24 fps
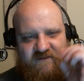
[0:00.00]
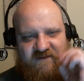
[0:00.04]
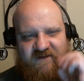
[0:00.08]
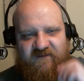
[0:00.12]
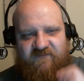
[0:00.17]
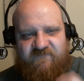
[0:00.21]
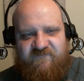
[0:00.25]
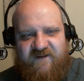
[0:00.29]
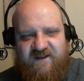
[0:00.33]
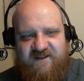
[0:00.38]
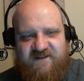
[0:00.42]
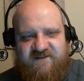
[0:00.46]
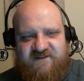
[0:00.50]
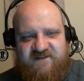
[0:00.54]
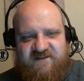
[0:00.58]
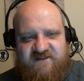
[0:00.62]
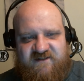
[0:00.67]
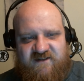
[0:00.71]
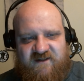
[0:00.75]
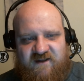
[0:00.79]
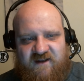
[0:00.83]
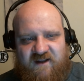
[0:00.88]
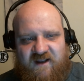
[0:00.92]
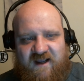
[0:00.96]

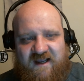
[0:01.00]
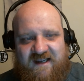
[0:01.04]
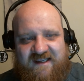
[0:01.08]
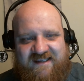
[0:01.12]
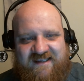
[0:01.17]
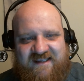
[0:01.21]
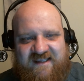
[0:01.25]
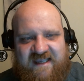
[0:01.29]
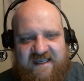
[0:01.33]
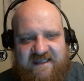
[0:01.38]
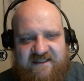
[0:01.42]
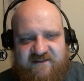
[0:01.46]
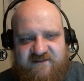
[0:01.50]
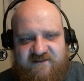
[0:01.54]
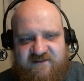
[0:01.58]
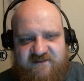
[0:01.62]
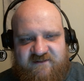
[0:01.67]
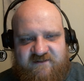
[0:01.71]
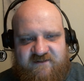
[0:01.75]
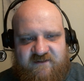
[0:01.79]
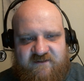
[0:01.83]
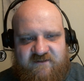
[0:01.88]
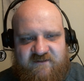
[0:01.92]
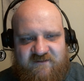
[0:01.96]
Defense
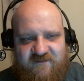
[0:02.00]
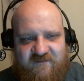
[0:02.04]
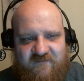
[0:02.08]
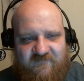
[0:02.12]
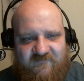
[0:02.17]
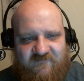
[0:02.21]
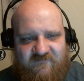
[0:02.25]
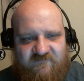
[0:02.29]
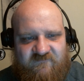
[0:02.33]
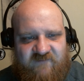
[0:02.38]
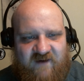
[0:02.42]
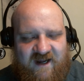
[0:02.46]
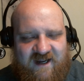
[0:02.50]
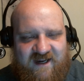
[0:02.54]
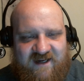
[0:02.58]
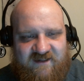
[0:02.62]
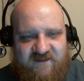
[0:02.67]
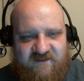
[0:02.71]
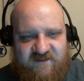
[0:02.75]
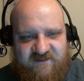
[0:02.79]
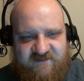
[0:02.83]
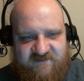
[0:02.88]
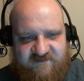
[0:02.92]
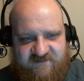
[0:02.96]
against
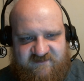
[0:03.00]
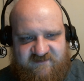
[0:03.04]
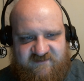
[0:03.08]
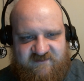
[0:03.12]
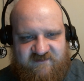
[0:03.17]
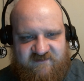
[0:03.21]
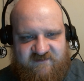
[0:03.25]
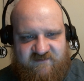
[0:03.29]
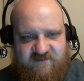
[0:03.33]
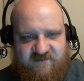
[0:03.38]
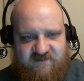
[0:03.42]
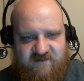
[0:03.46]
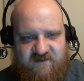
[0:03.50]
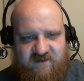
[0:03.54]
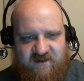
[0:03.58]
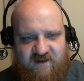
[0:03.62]
violence.